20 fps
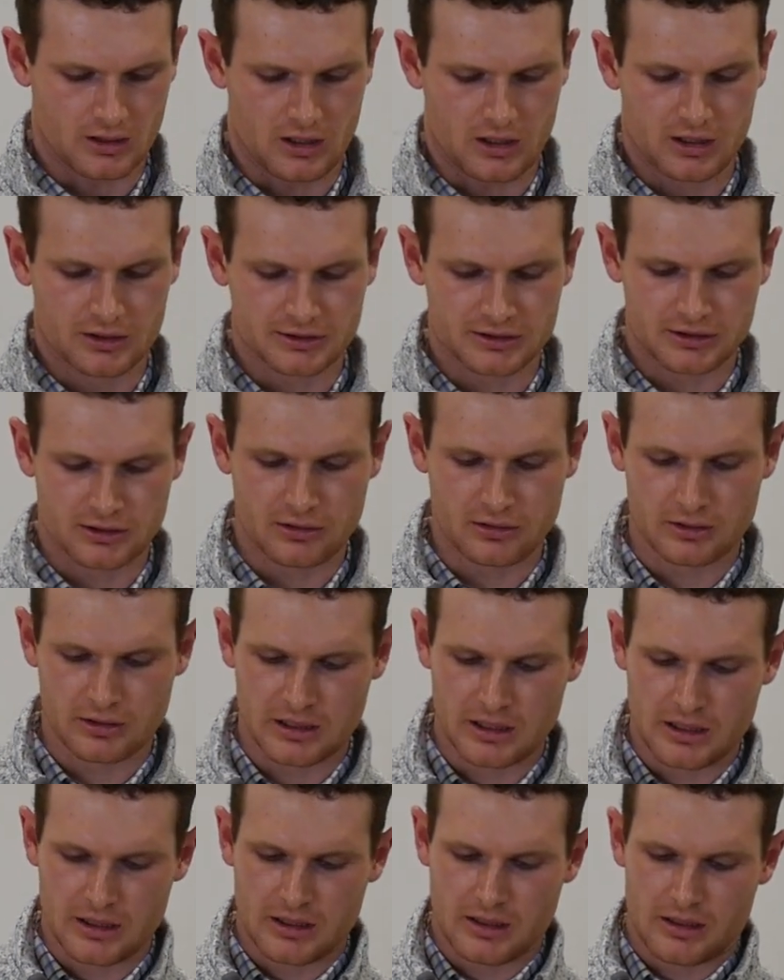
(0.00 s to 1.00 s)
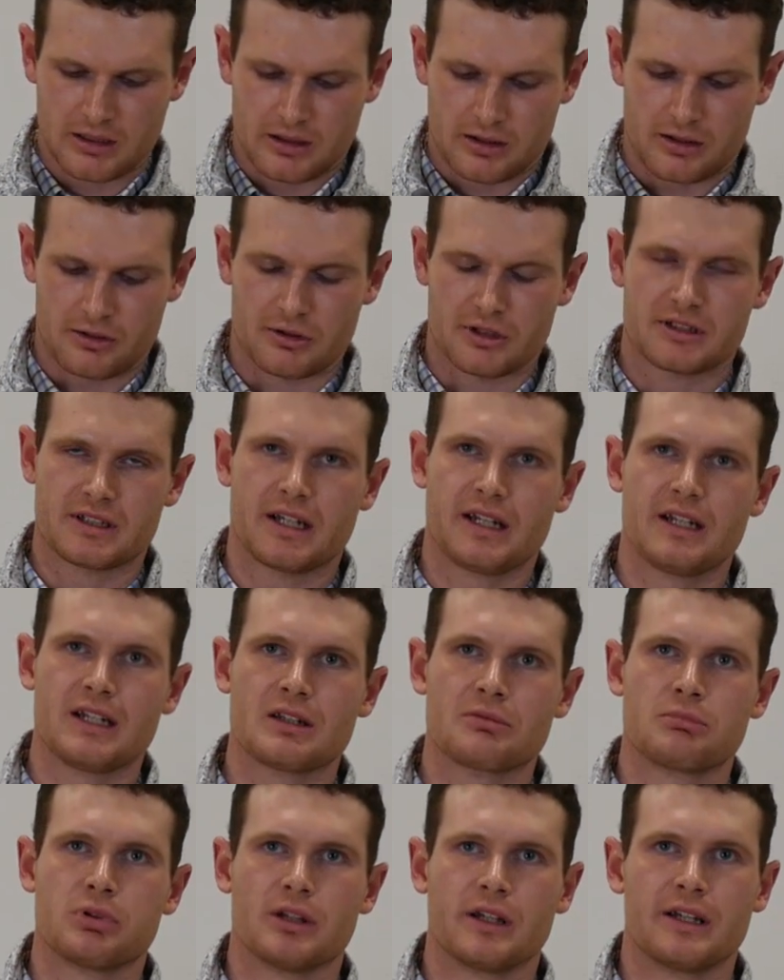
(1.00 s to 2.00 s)
Also, the
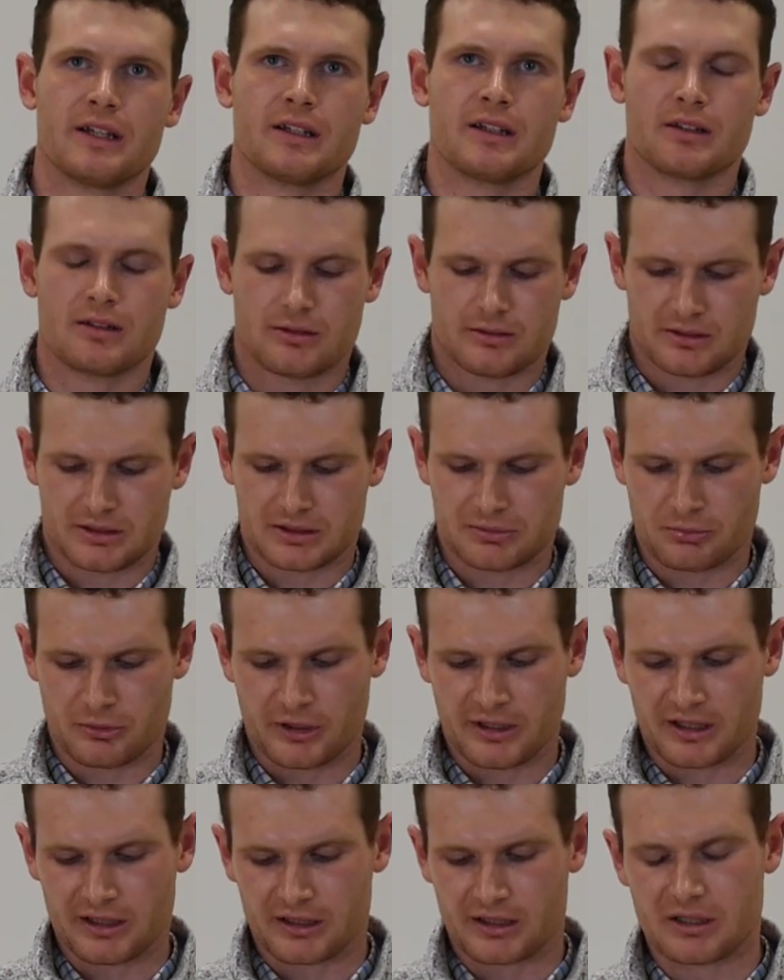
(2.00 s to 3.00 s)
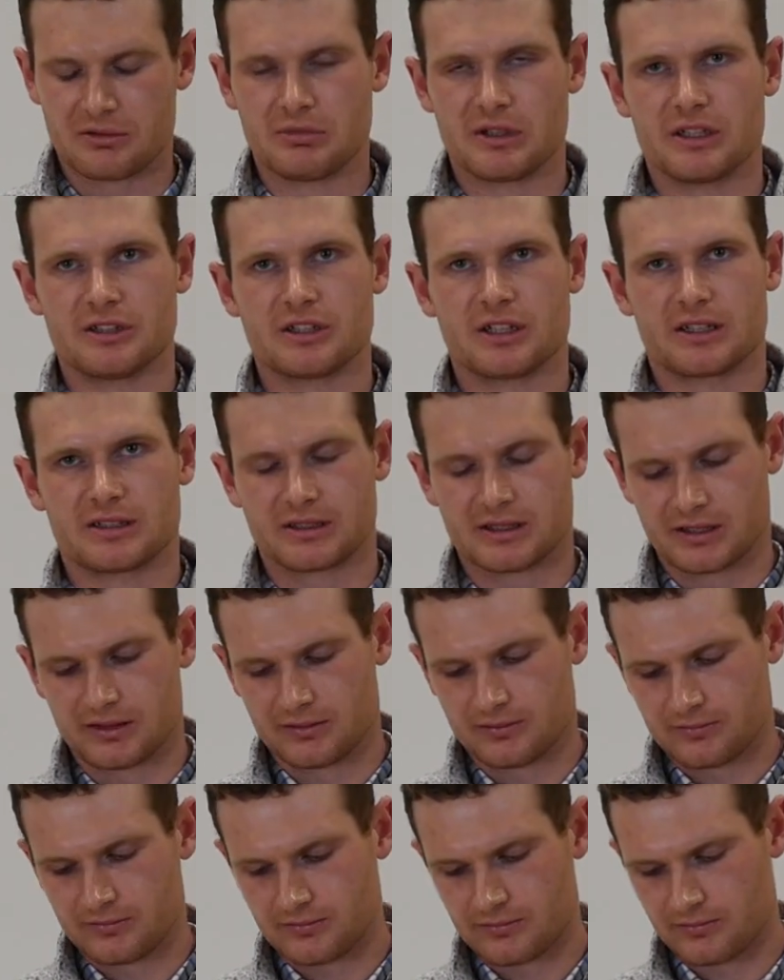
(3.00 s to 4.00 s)
retaining plate spring can be
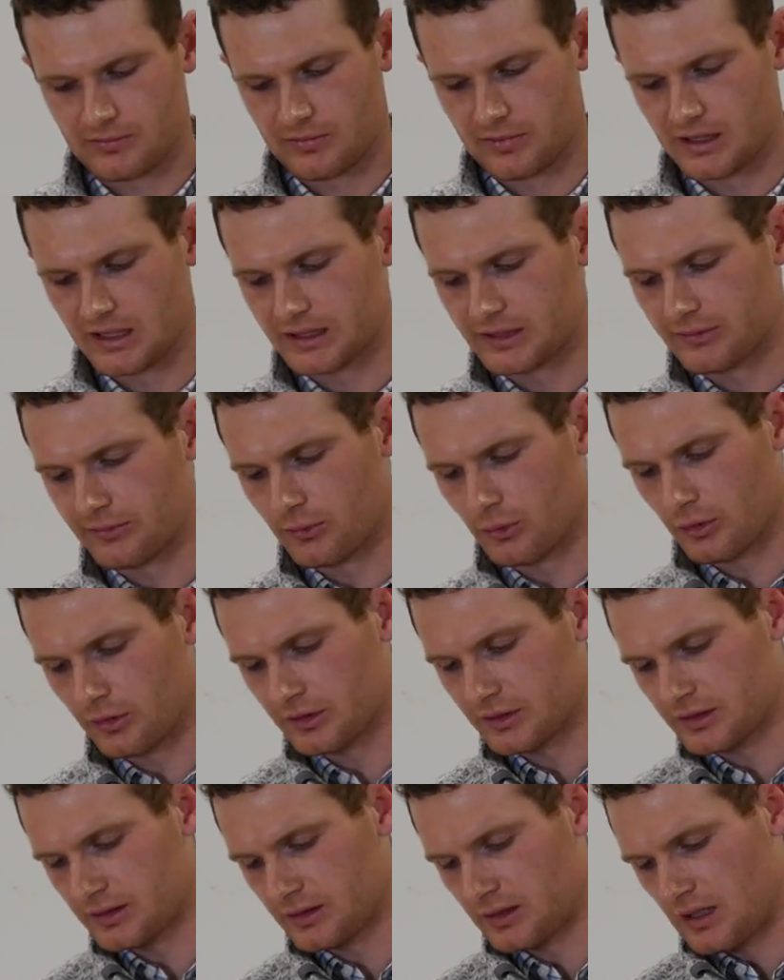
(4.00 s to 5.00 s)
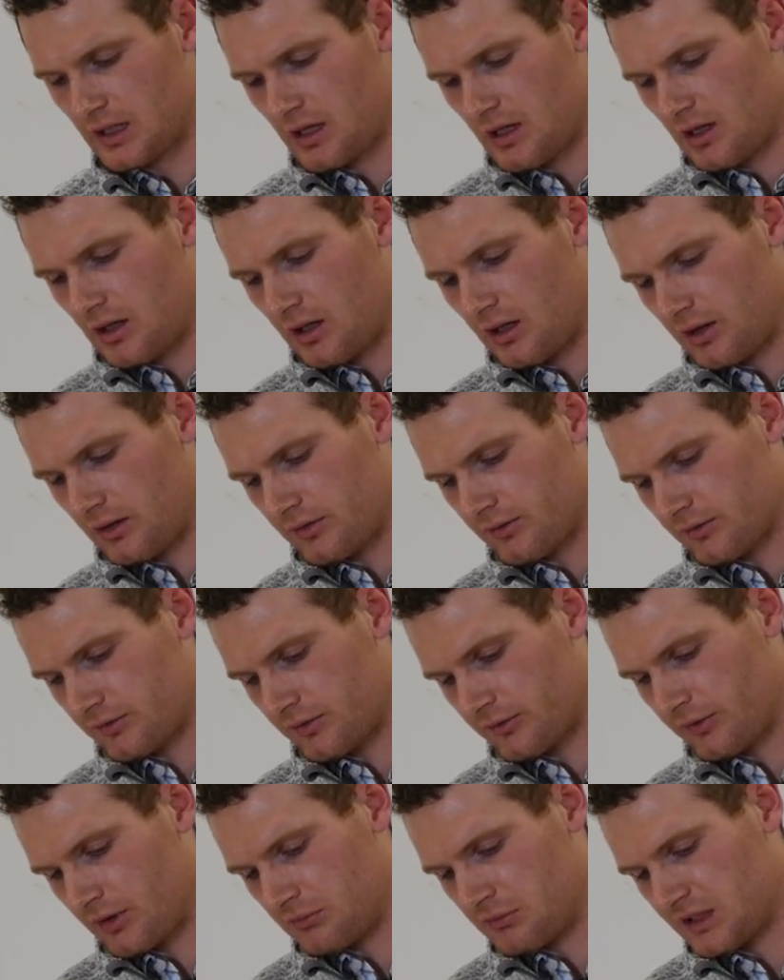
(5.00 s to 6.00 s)
adjusted. This force
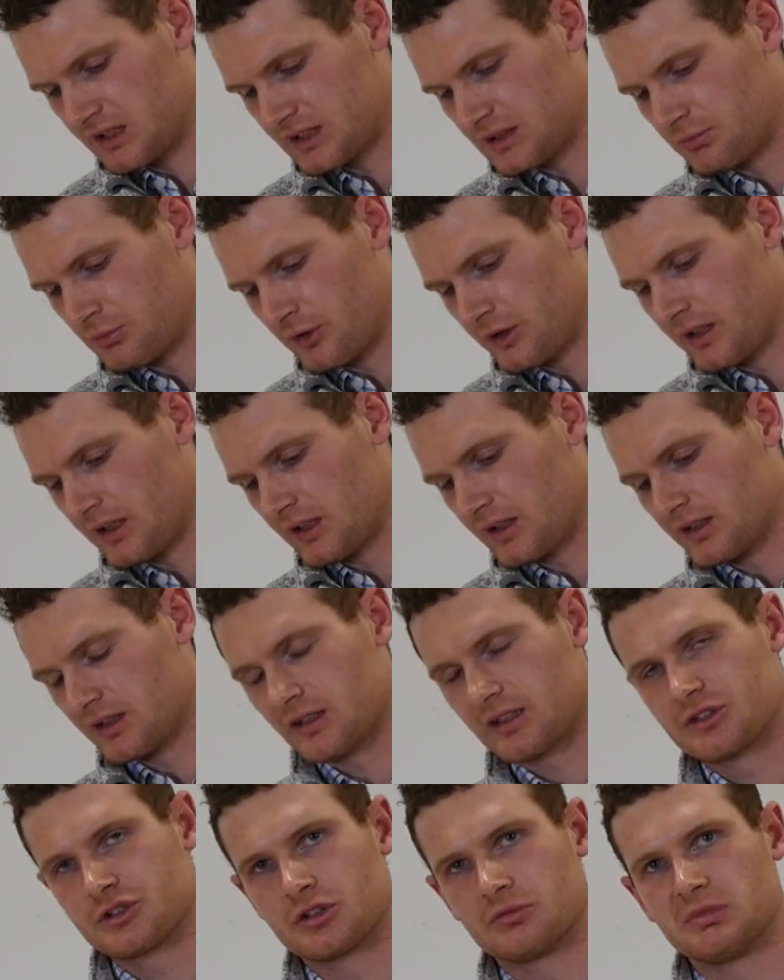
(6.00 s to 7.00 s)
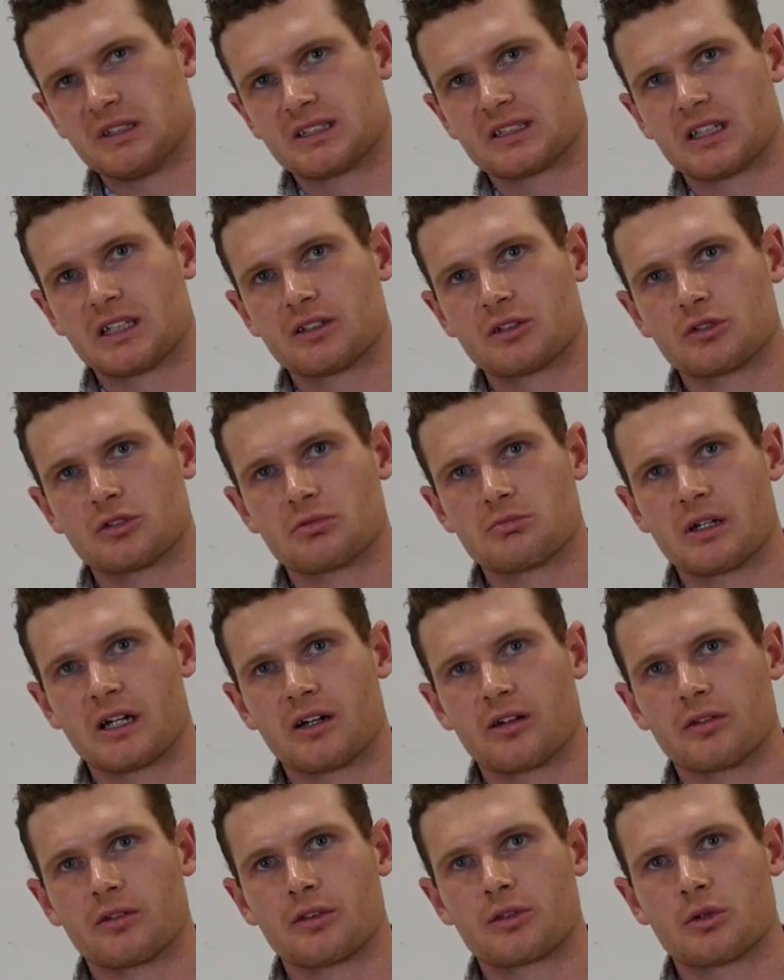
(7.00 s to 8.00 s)
from this spring should be set to
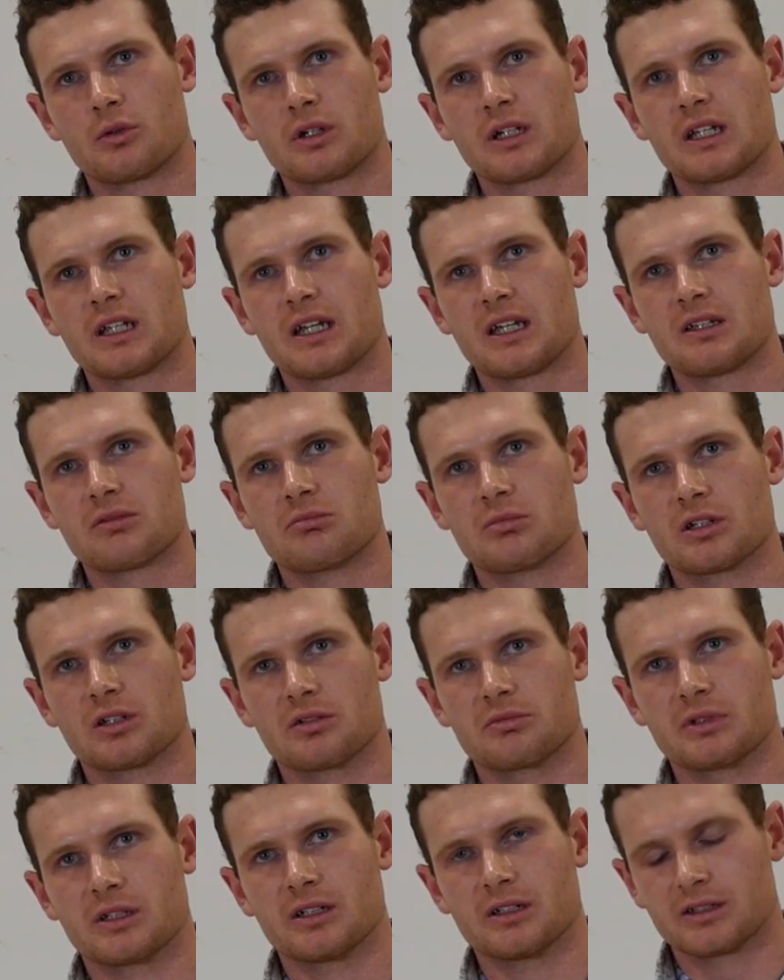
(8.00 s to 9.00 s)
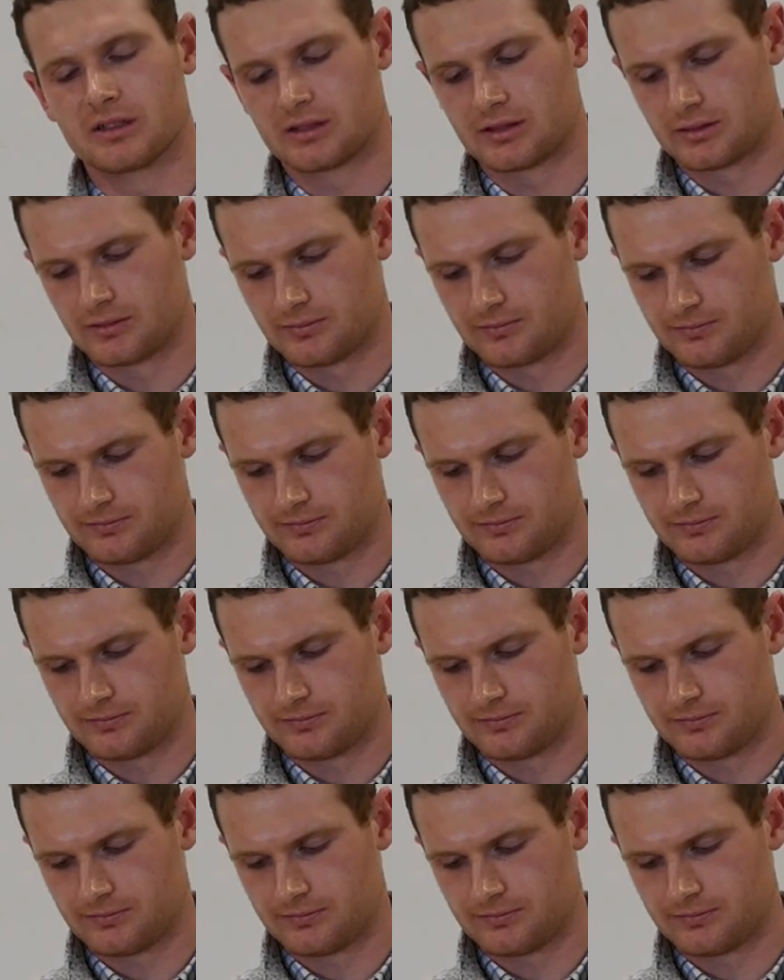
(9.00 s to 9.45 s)
about 28 millimeters.